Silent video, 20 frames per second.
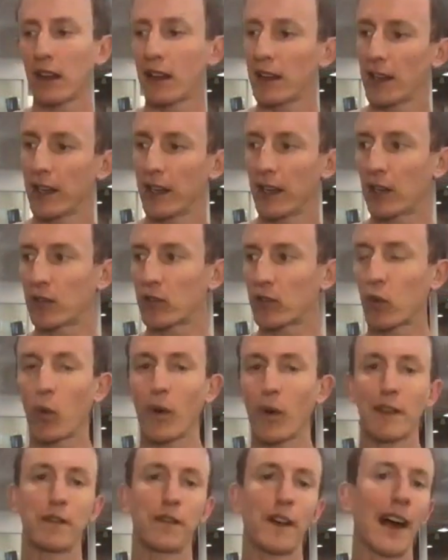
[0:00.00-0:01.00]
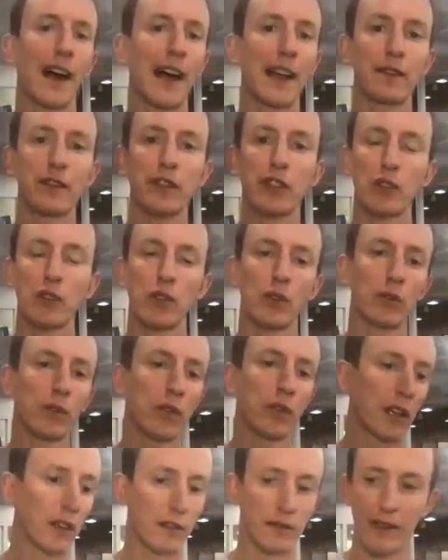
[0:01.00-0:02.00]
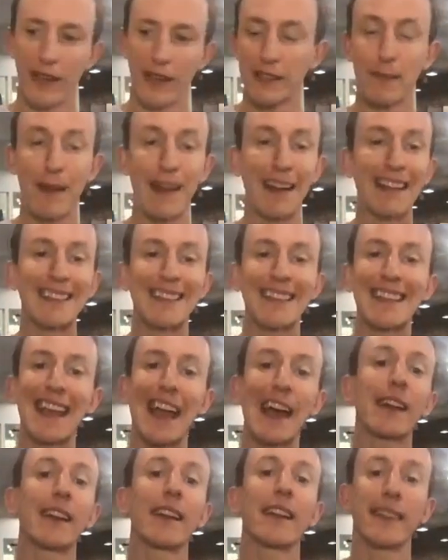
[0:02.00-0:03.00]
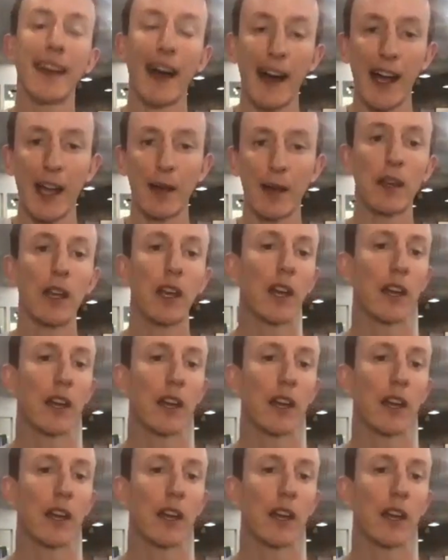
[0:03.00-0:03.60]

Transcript: you know, 25 to as many as he can at a time.